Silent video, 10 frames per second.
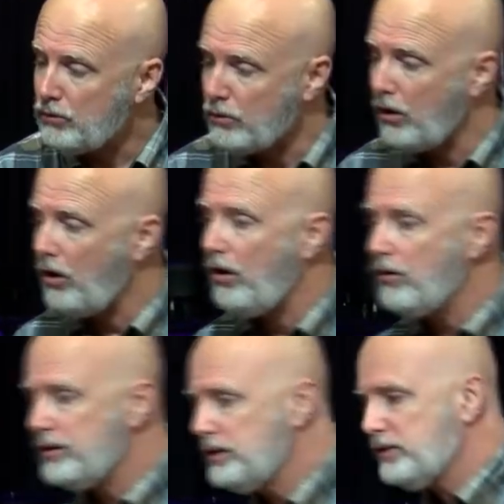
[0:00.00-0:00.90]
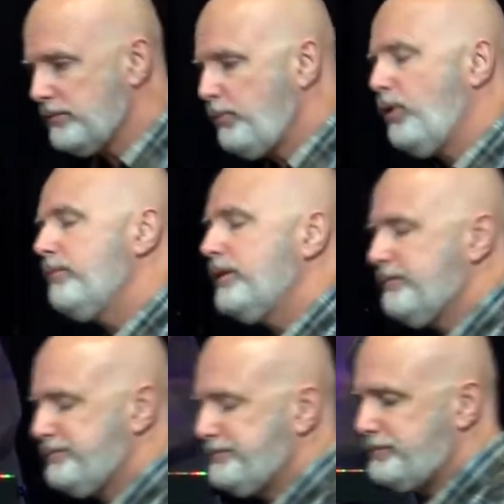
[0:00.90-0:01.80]
through all the disappointment,
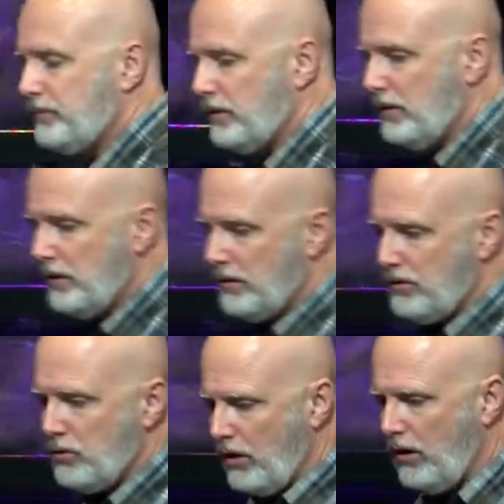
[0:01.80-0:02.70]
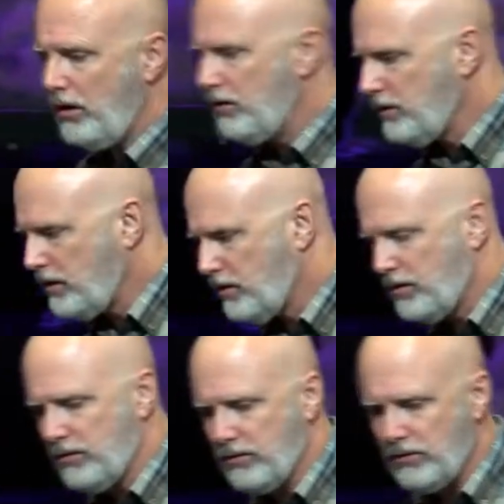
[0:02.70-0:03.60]
through all the
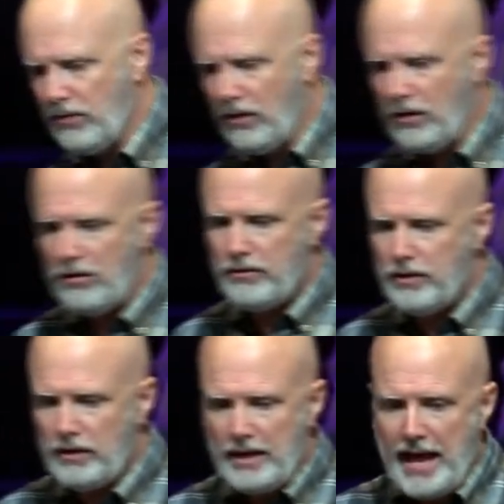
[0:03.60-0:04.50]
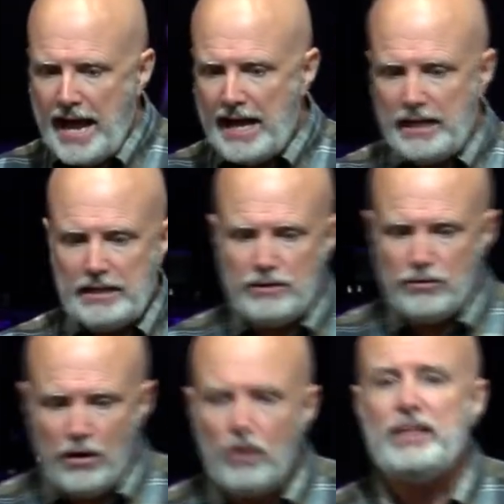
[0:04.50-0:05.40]
hurt, through all the,
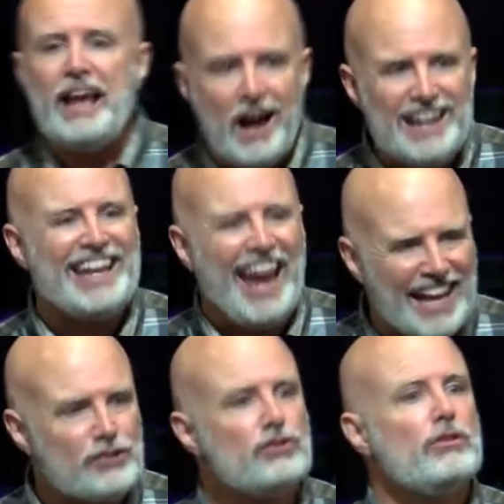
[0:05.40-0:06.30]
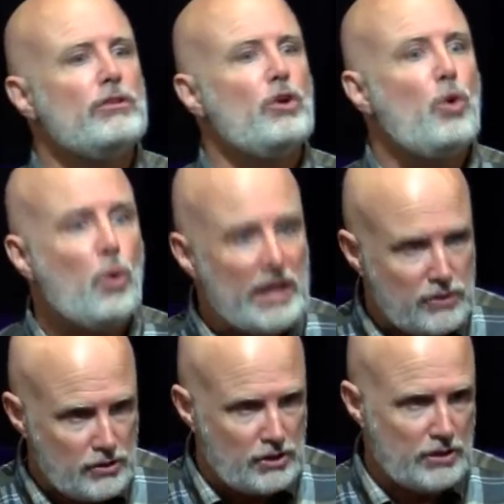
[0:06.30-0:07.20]
through all the unanswered
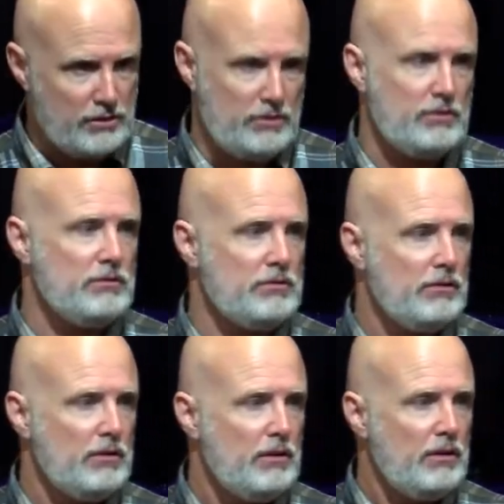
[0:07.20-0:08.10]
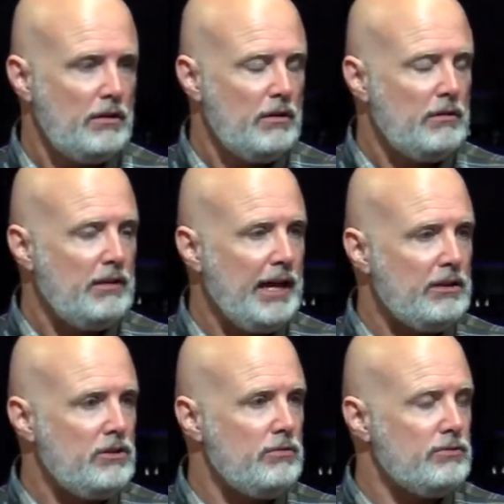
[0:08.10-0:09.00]
questions,
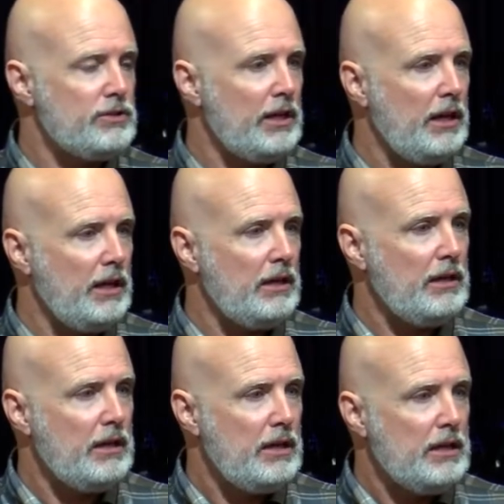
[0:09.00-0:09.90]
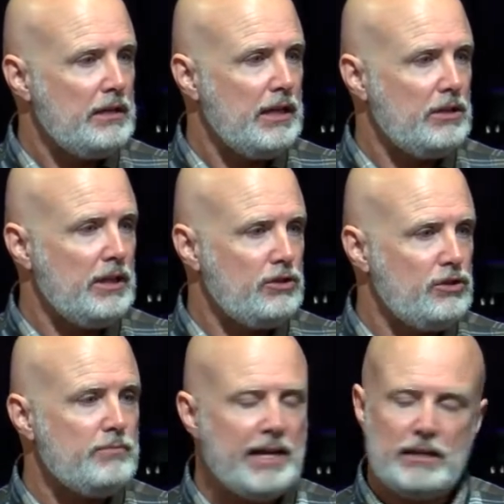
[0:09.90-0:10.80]
that you say, that,
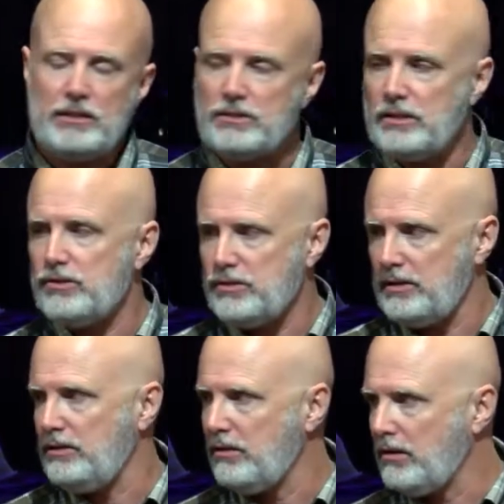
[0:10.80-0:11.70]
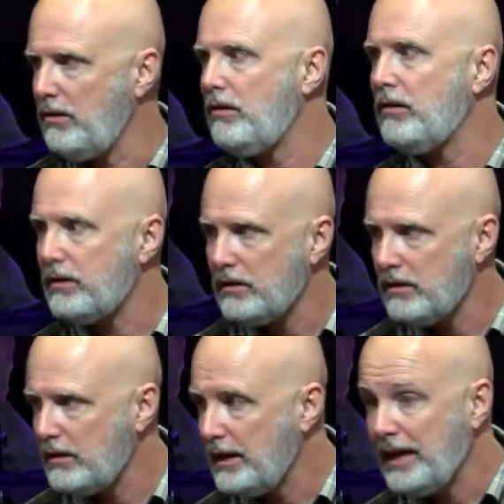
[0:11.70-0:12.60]
that you make a decision in your heart,
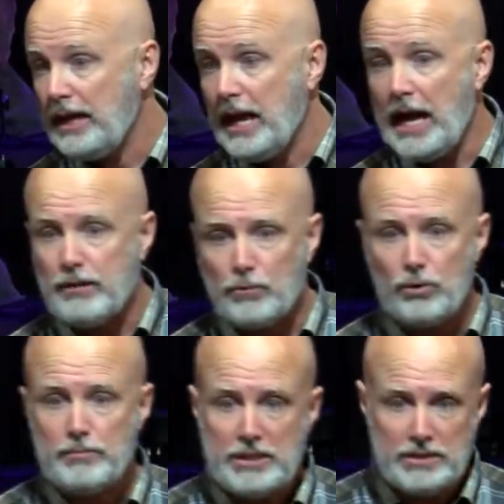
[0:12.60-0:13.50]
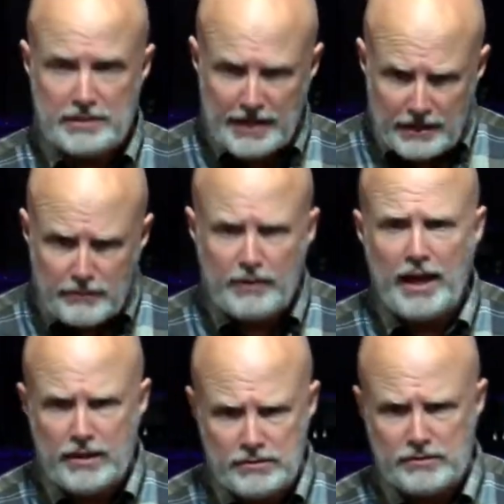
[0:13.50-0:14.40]
I'm going to be
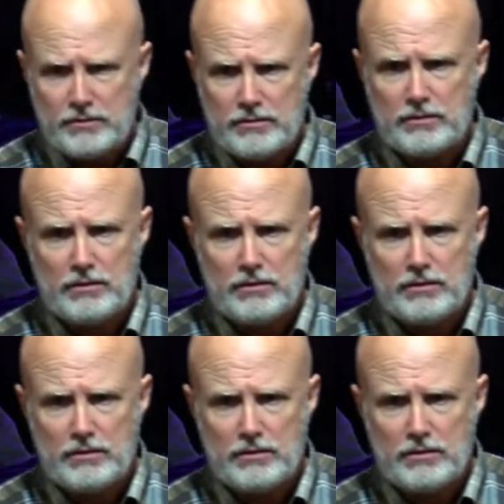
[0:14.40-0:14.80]
steadfast